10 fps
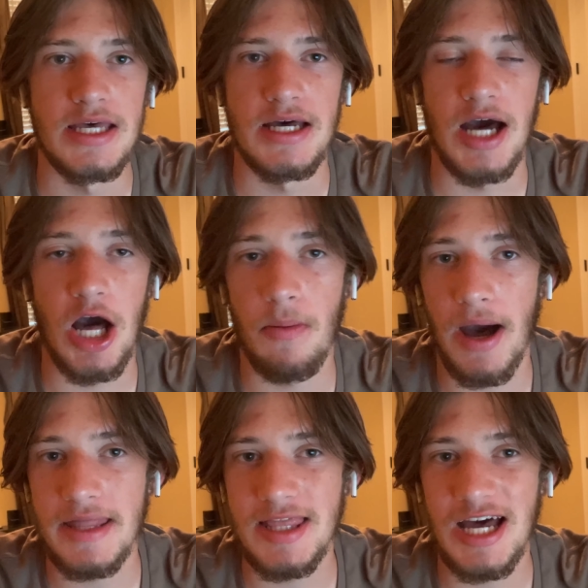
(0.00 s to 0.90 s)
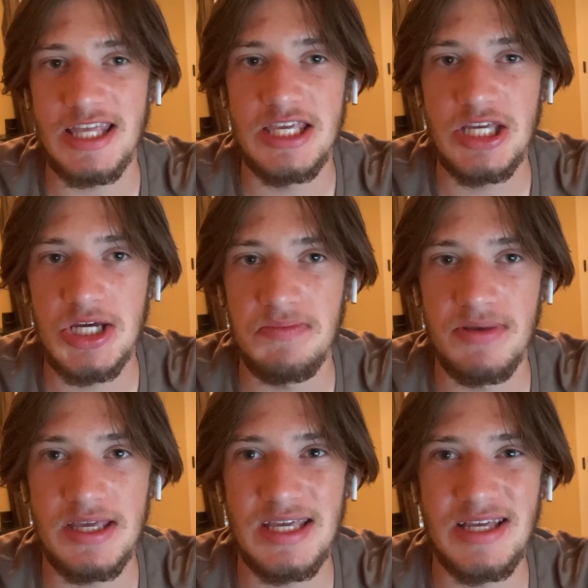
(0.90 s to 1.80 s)
Um, I thought he could
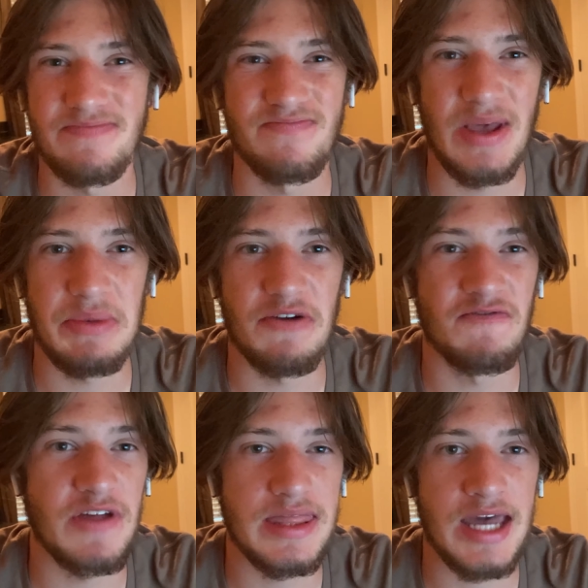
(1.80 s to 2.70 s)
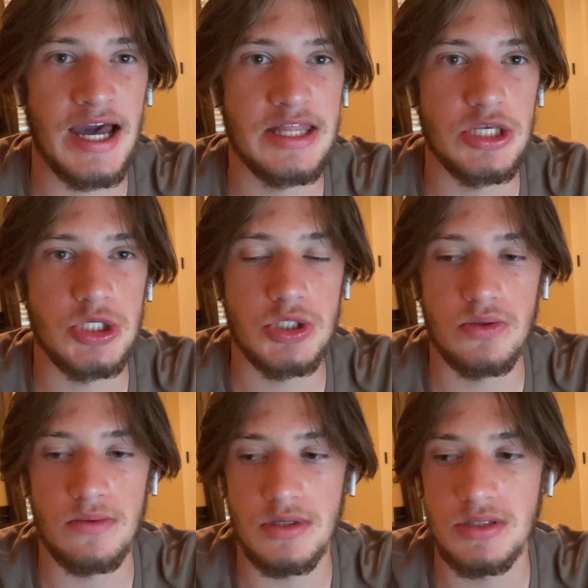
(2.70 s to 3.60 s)
be maybe a fifth guy in the
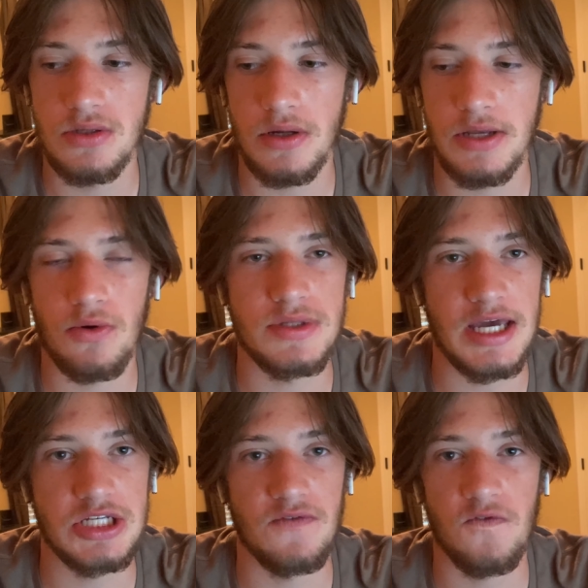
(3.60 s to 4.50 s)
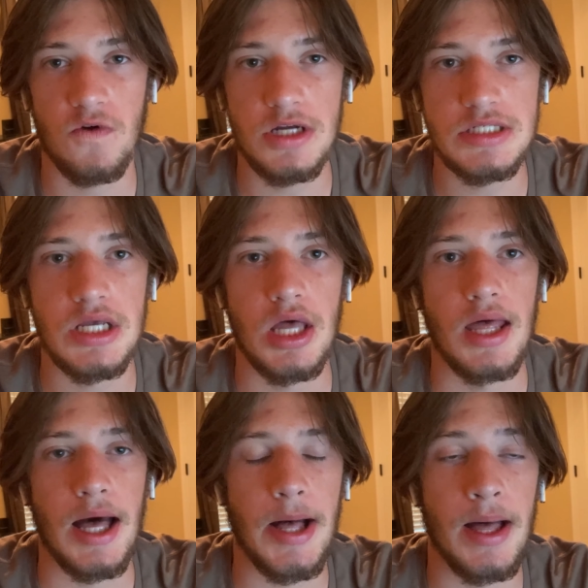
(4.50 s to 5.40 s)
starting rotation for us,
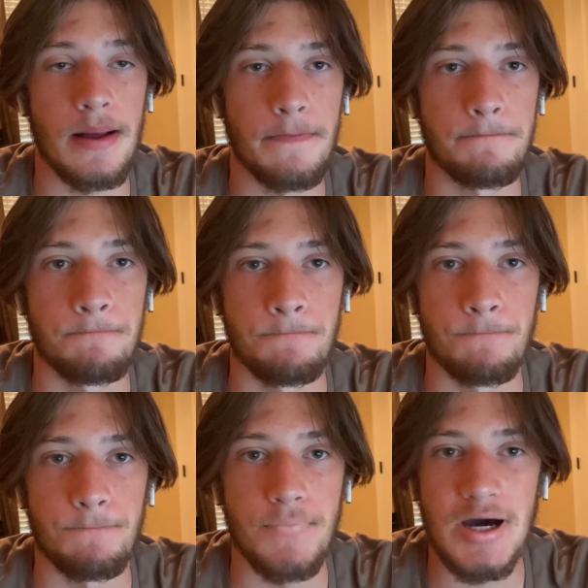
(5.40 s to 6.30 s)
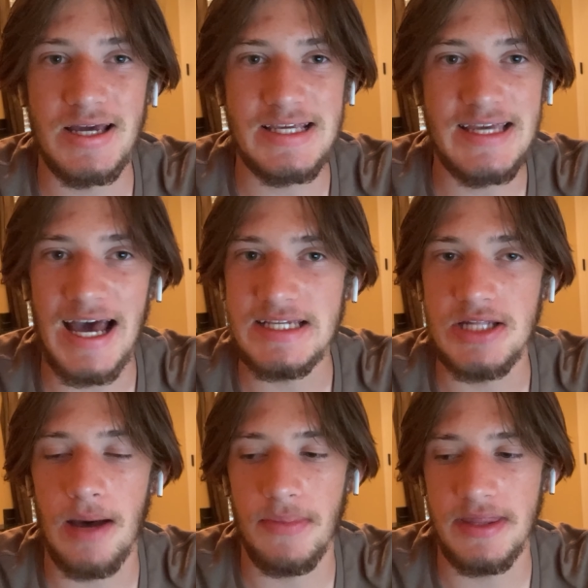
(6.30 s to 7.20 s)
um, but he has
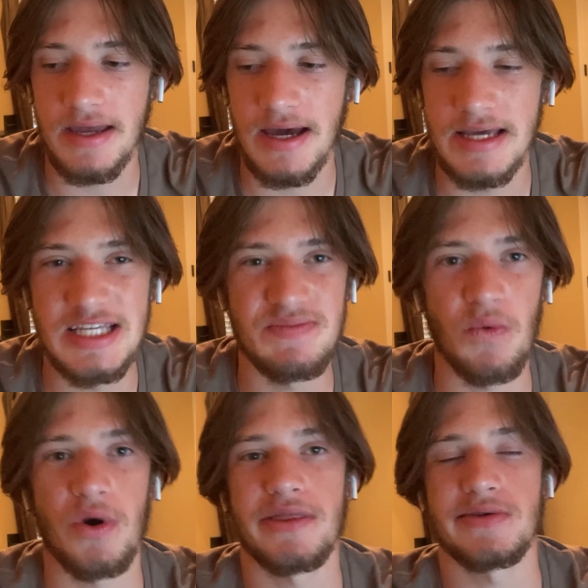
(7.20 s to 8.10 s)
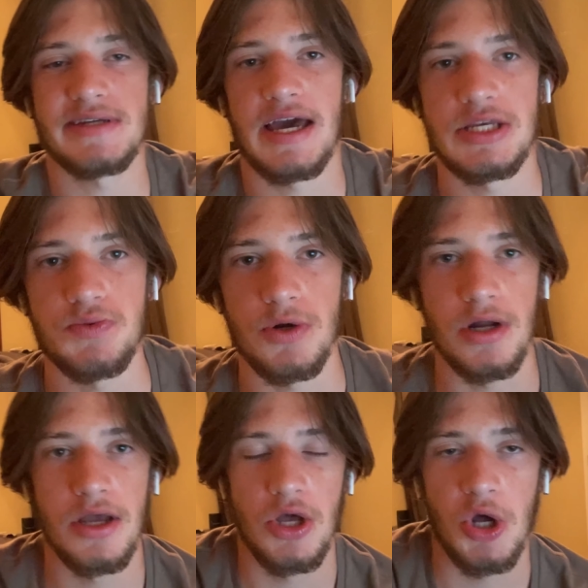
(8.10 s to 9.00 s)
not been that guy. He's been one of those guys
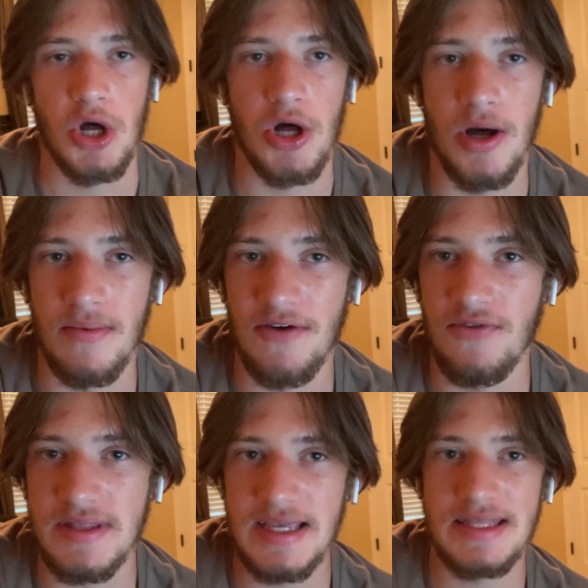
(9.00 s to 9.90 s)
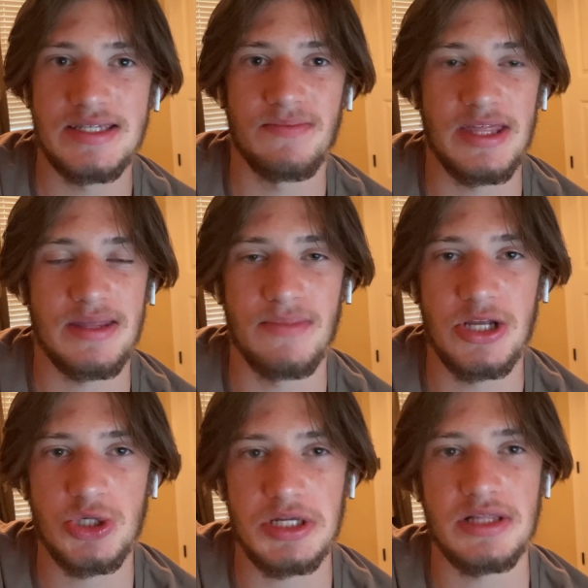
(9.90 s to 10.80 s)
where um, if we need somebody at the
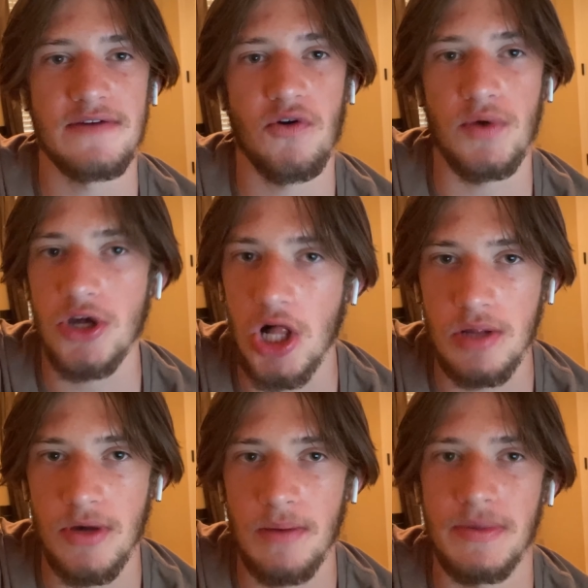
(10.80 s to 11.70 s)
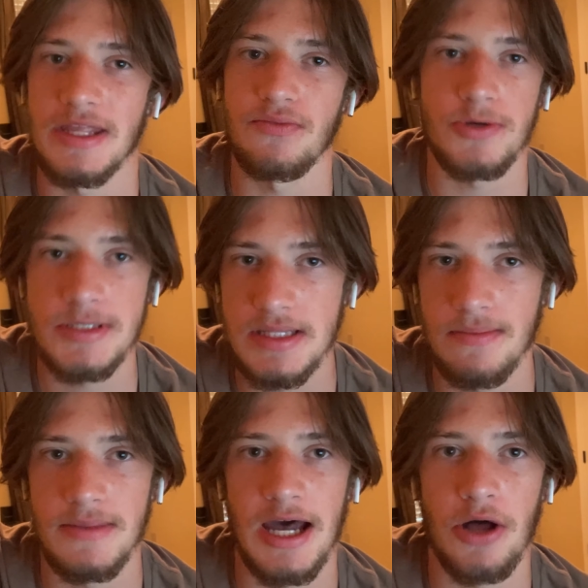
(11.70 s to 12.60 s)
major league level, we call him up and then we'll send
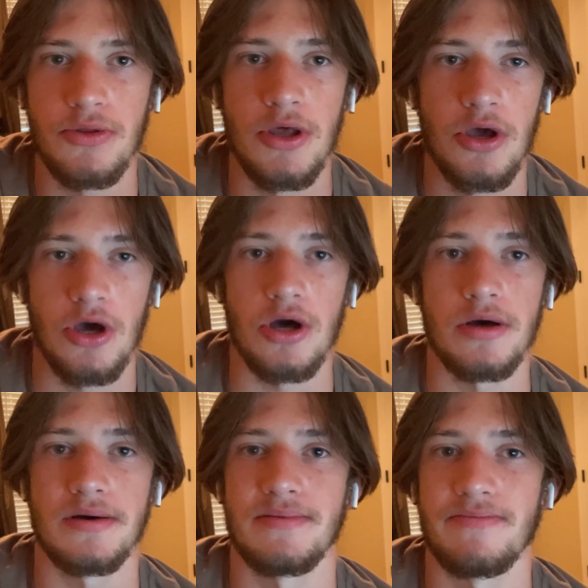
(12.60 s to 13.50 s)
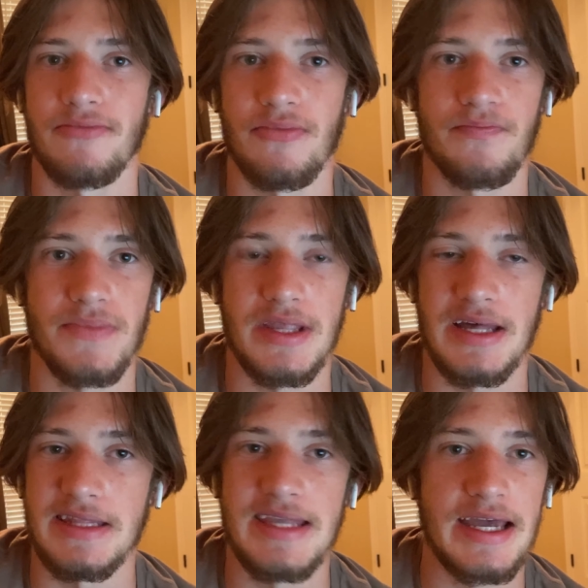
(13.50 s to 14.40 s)
him down um,
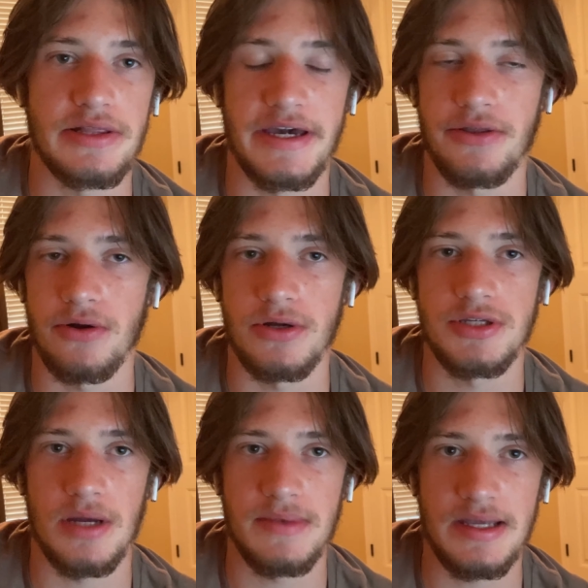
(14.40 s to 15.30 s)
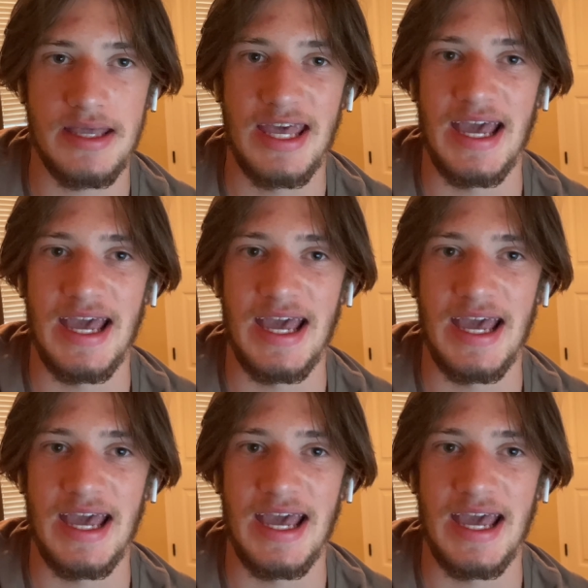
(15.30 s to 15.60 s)
a day later or something.